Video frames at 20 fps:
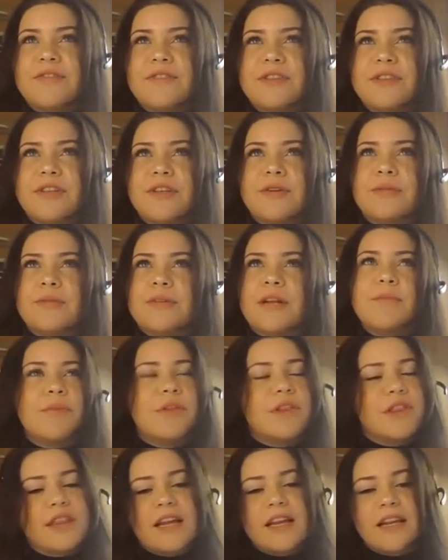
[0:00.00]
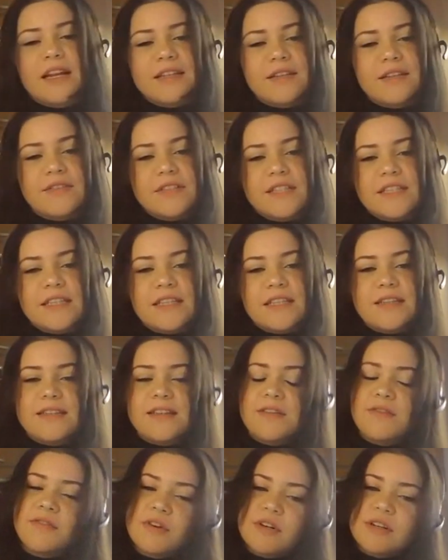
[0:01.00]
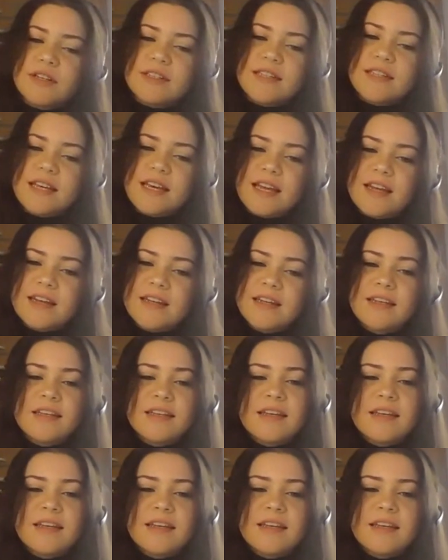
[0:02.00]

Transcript: do like month-end activities, invoicing,